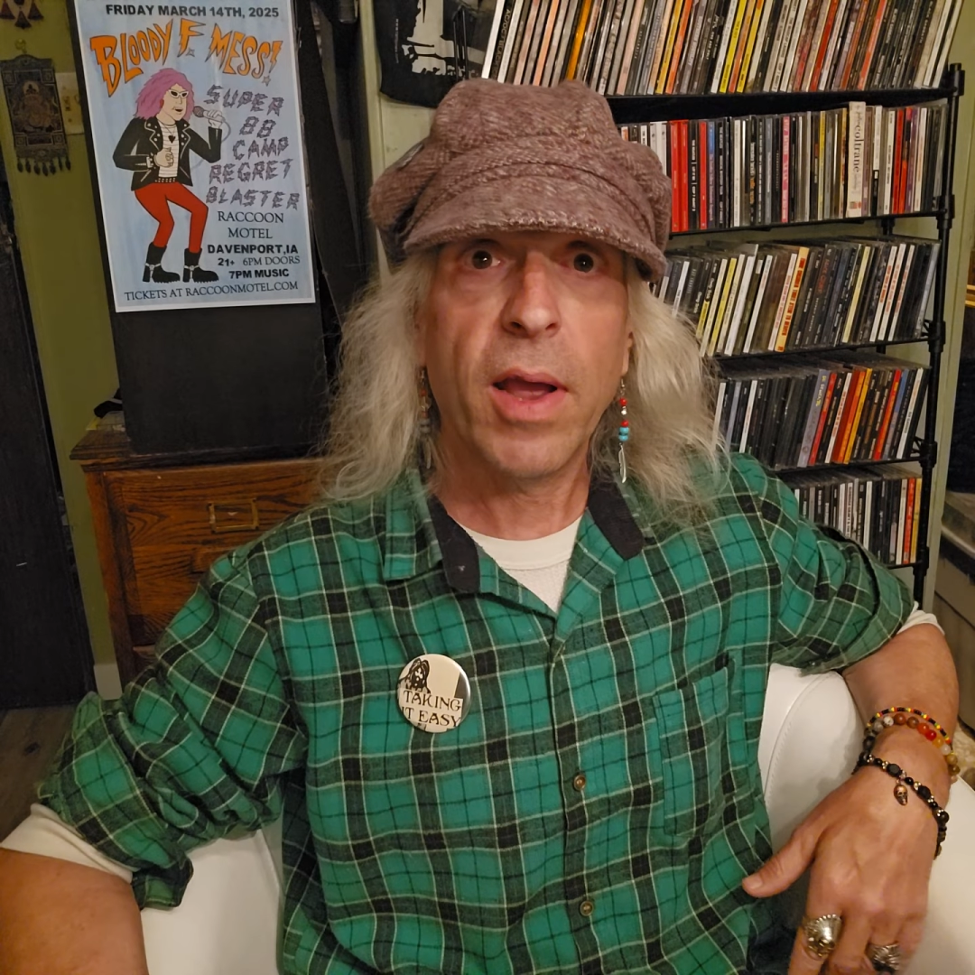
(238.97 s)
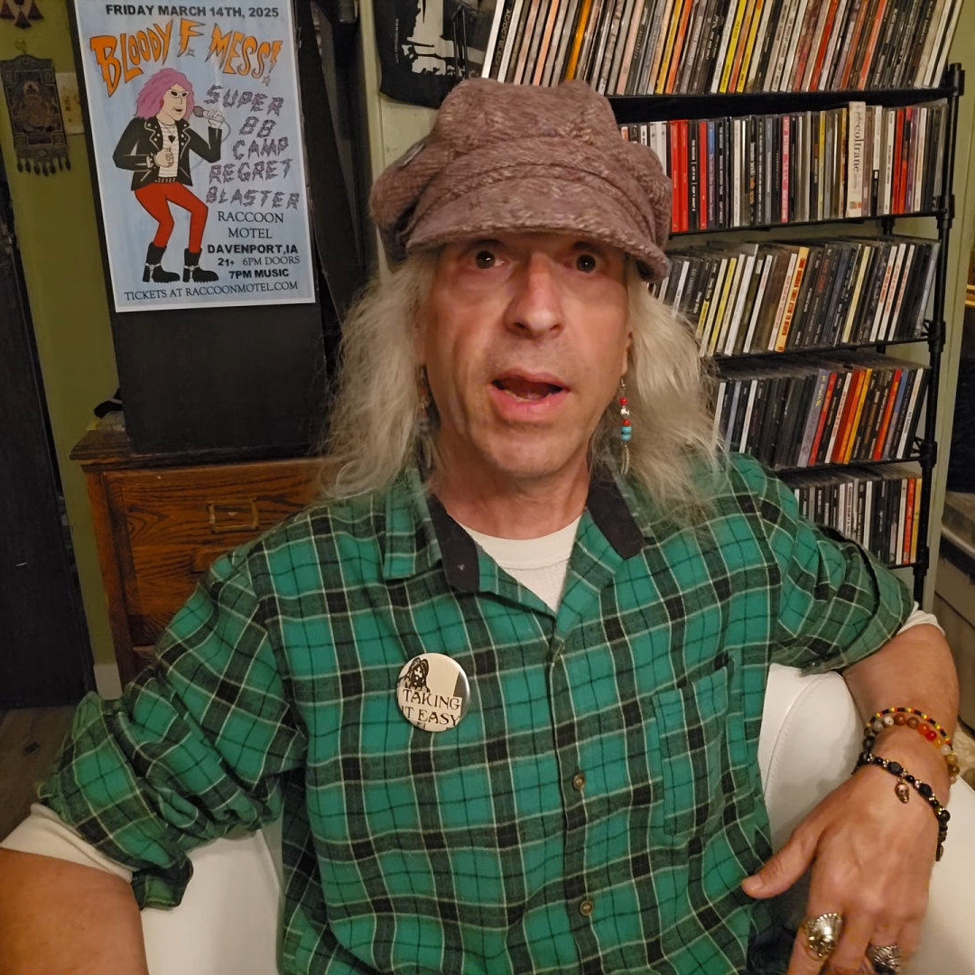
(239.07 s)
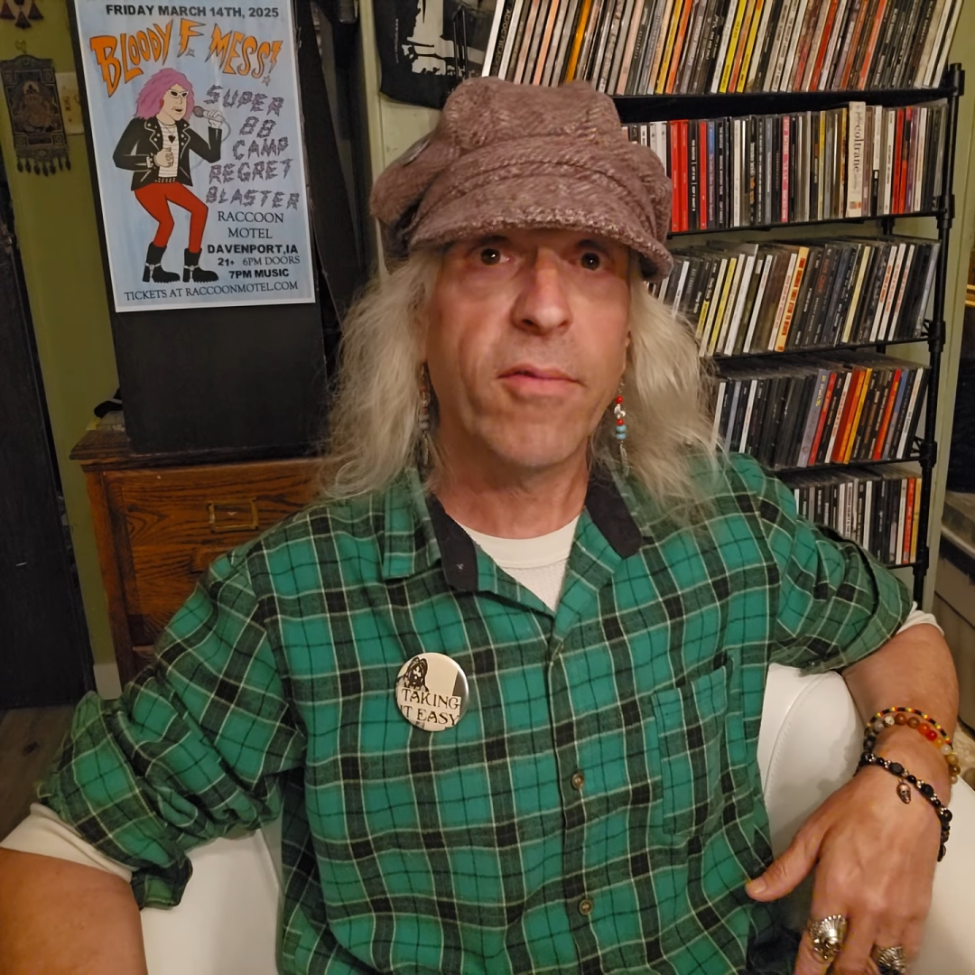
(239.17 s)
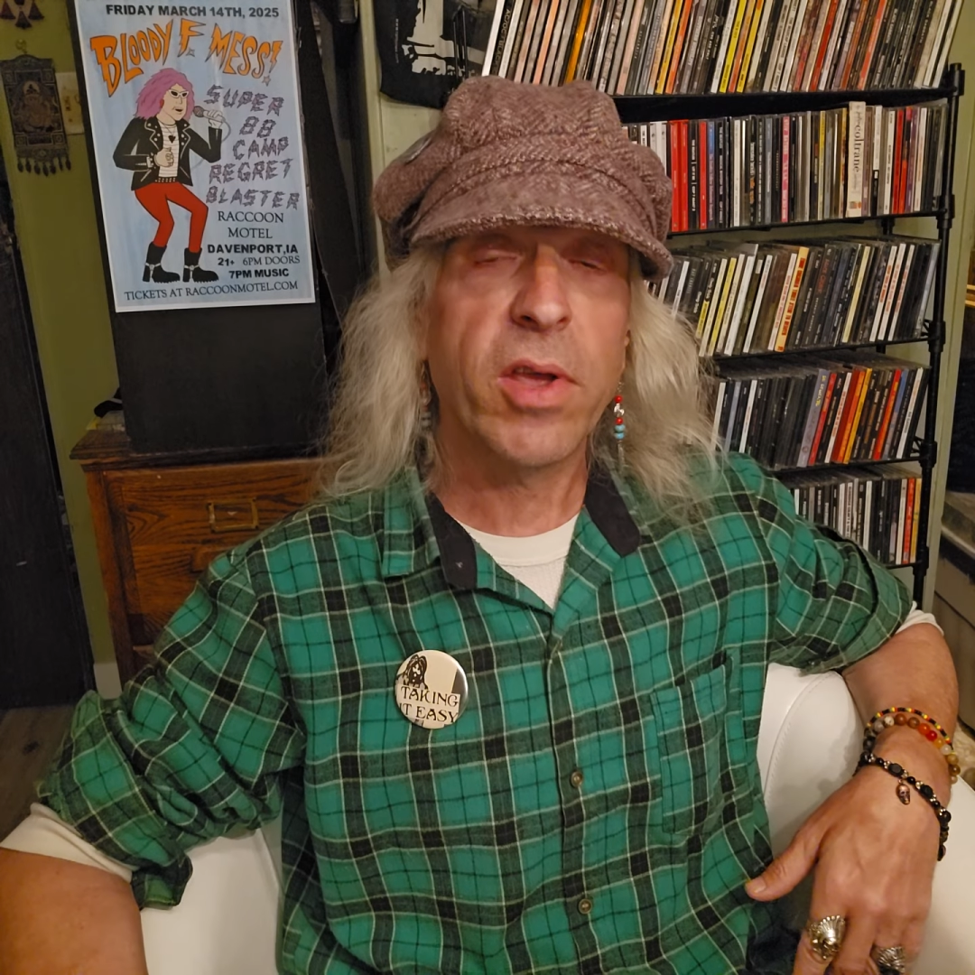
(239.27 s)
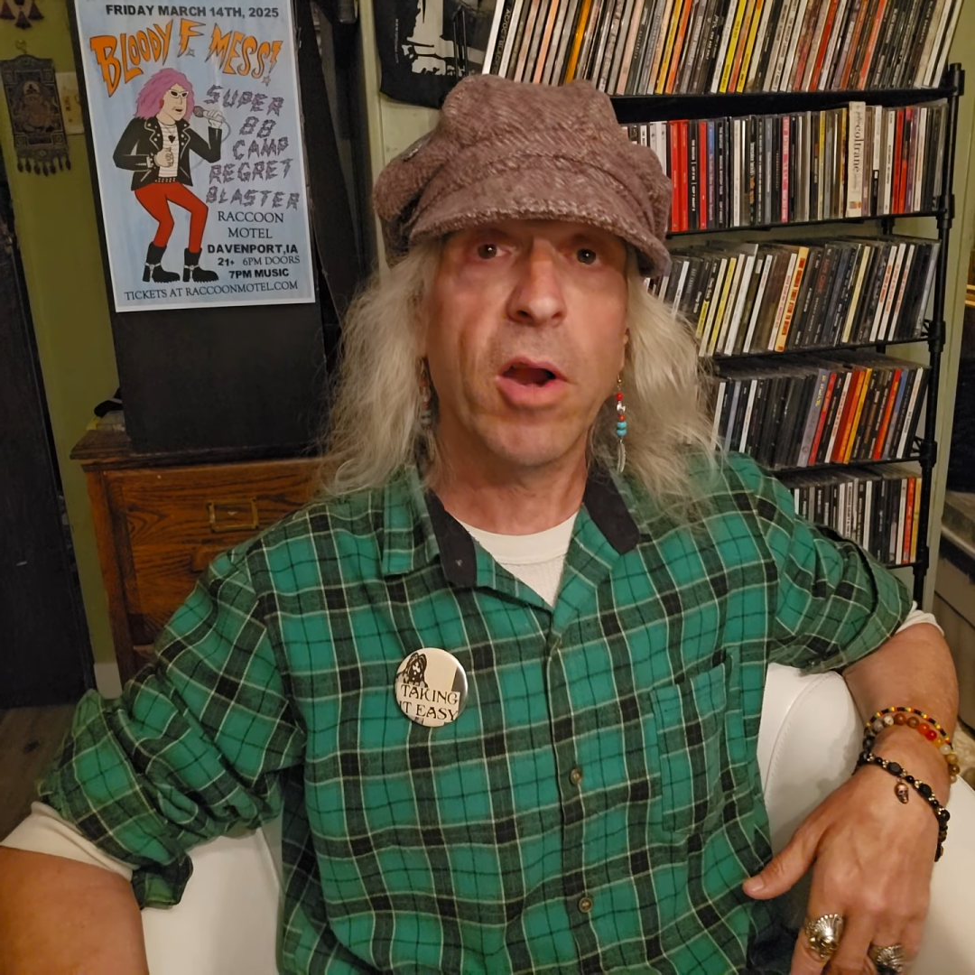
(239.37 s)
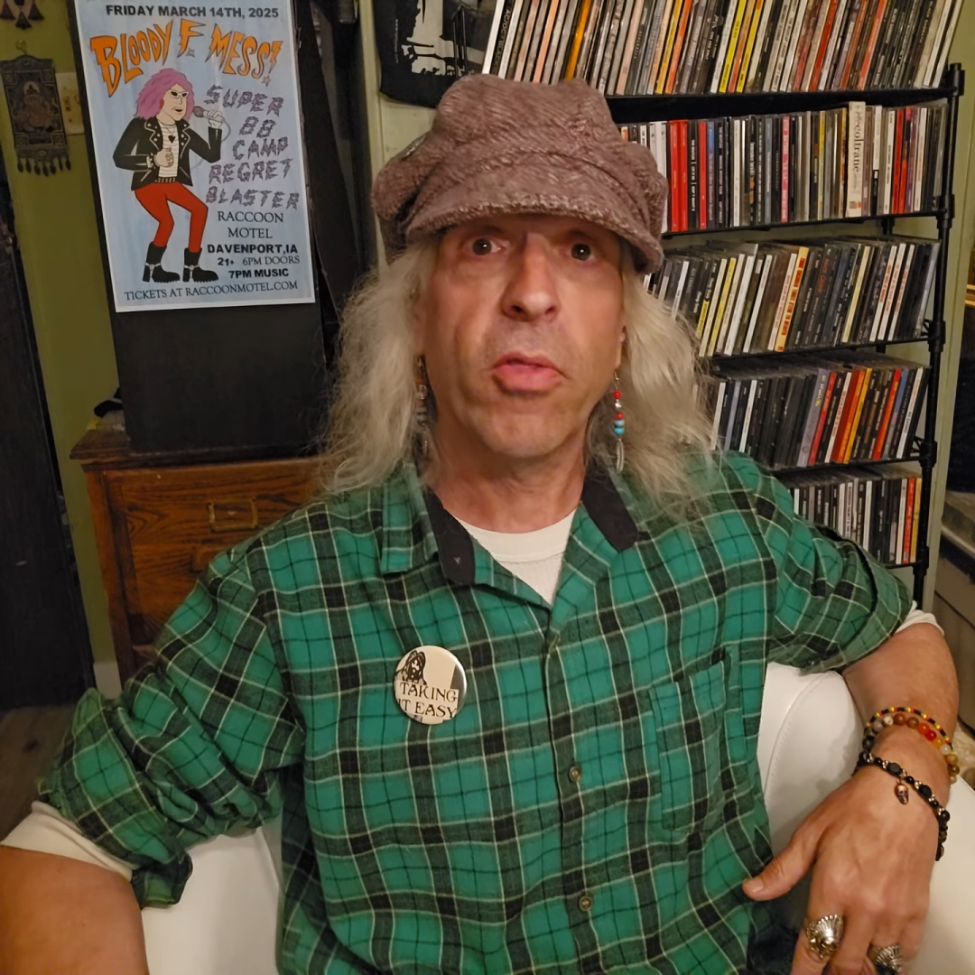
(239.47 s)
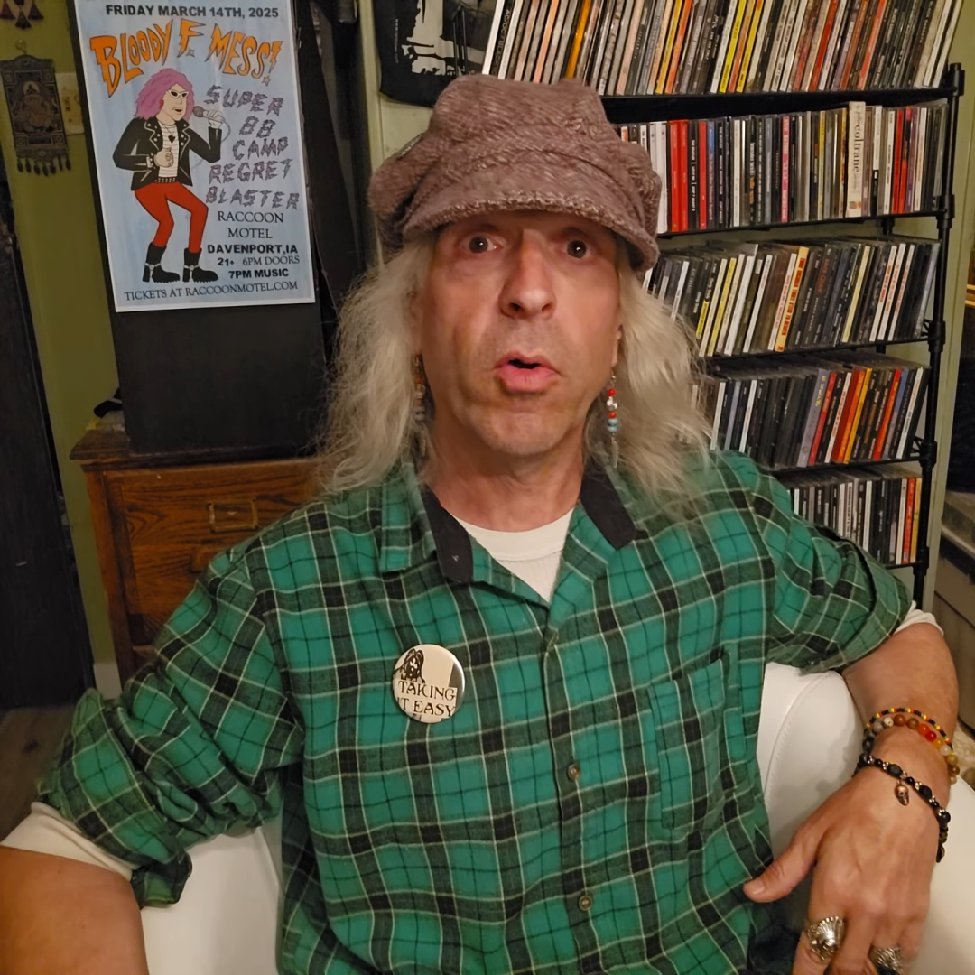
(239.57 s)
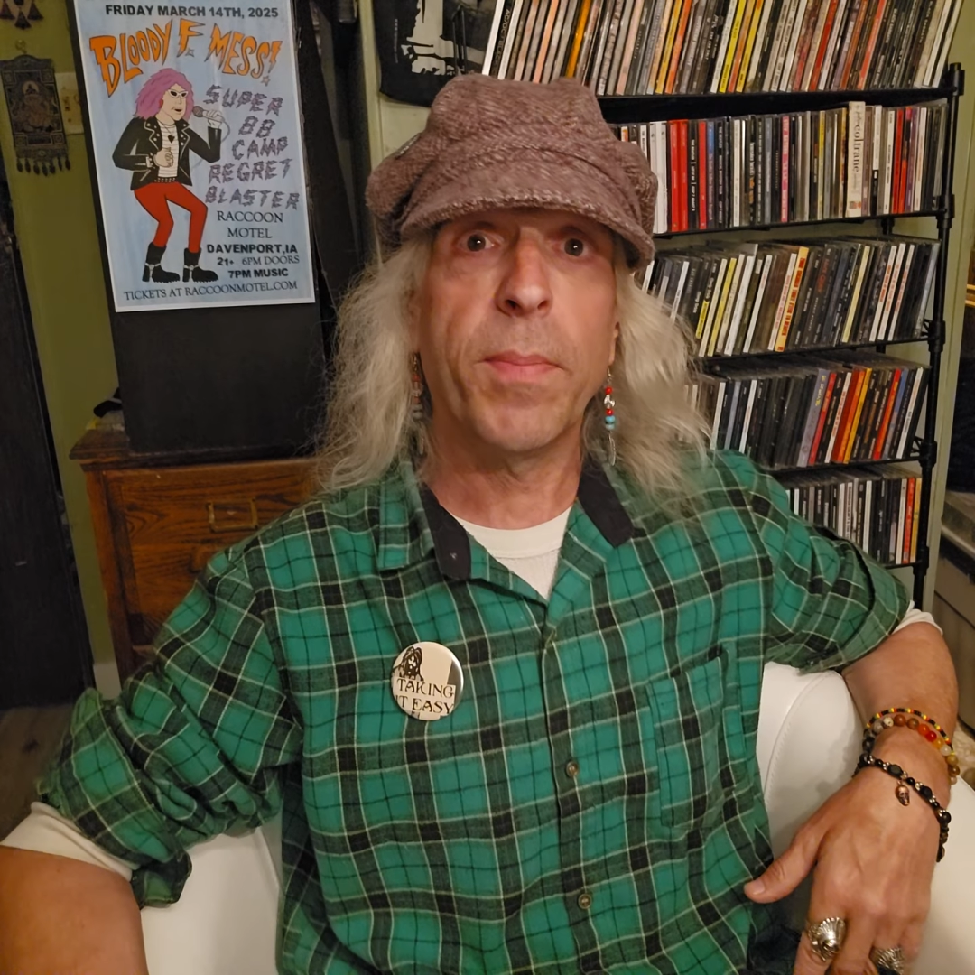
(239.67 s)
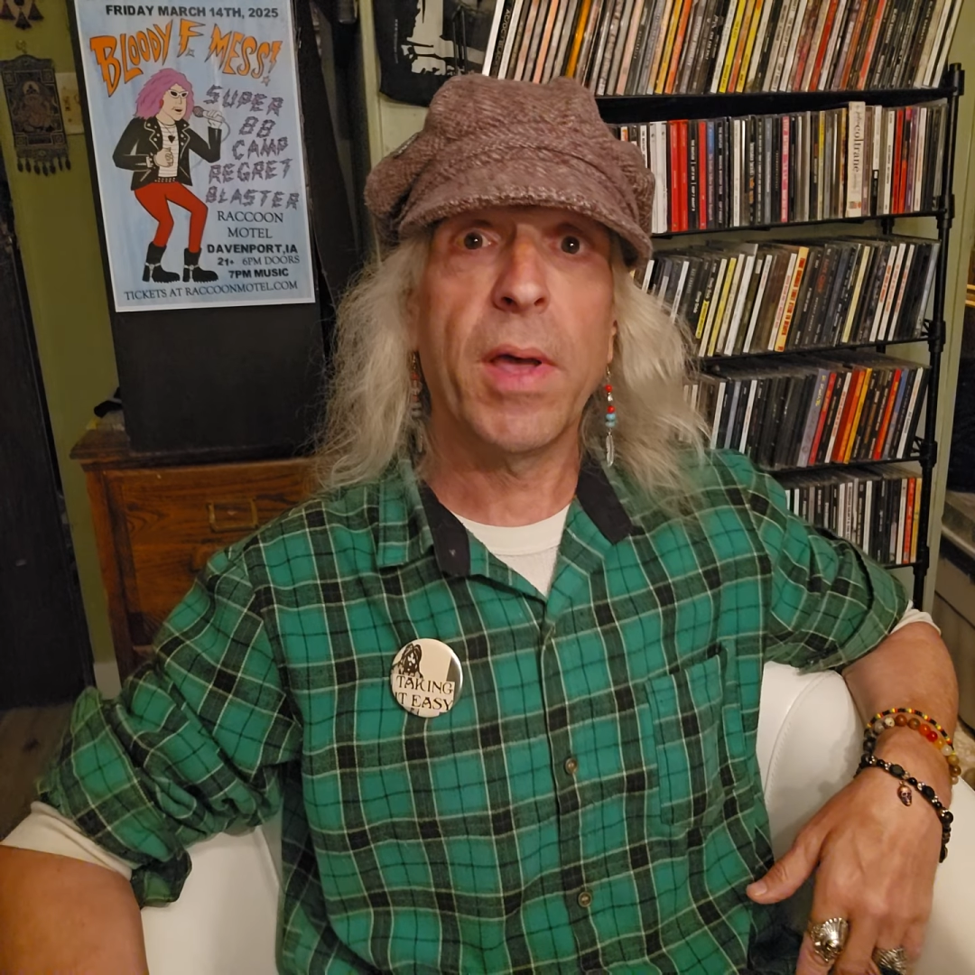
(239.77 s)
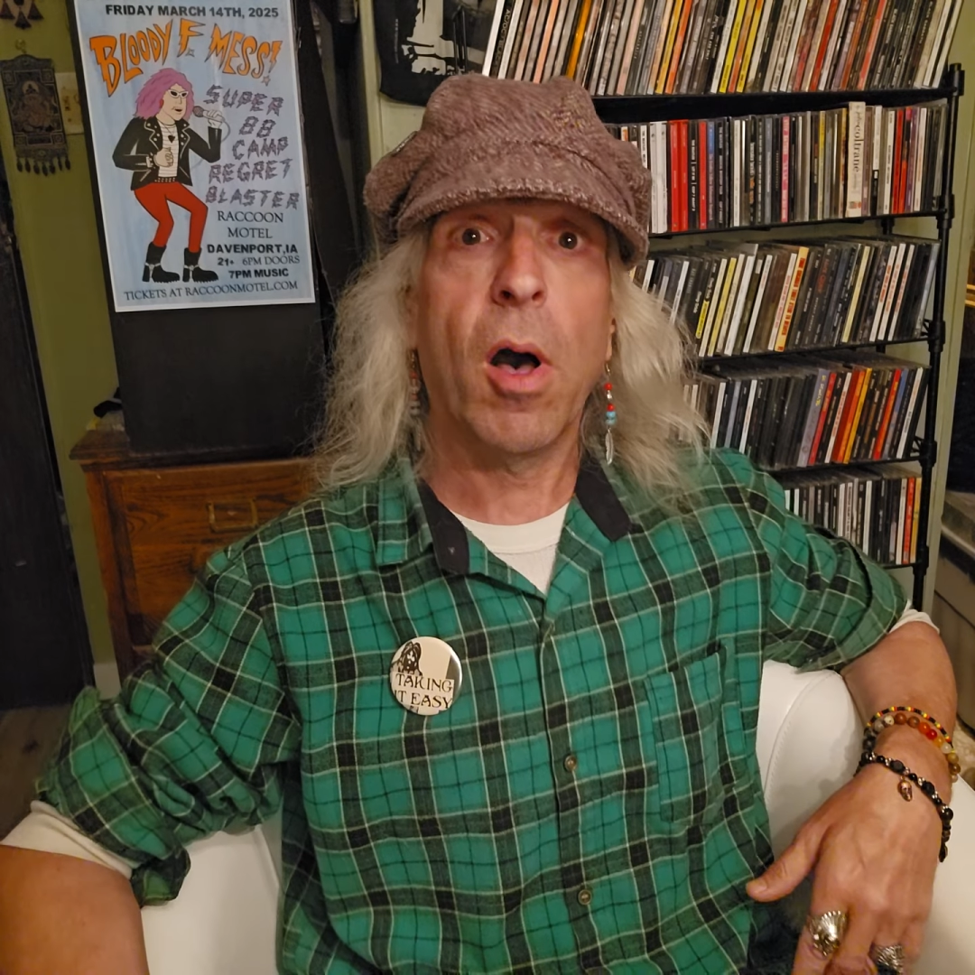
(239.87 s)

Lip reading: and every year there would be